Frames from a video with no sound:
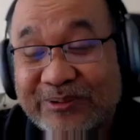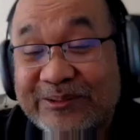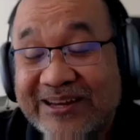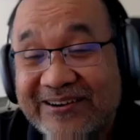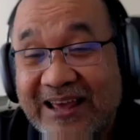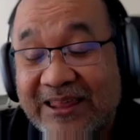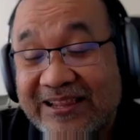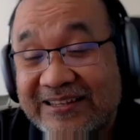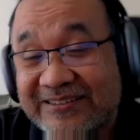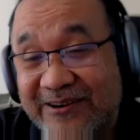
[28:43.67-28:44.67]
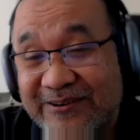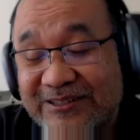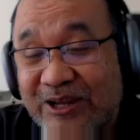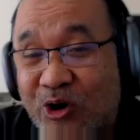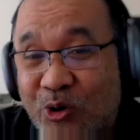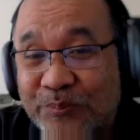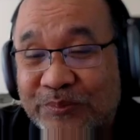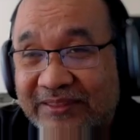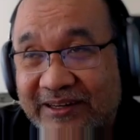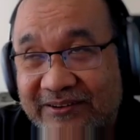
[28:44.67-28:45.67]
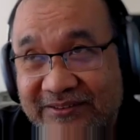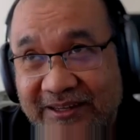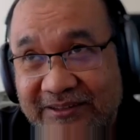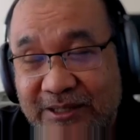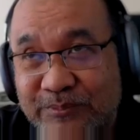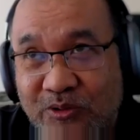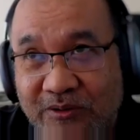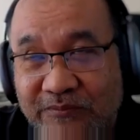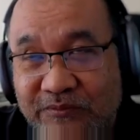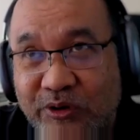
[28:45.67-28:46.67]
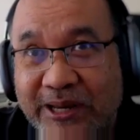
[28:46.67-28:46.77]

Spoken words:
Well, at least there is a hope that there's some sort of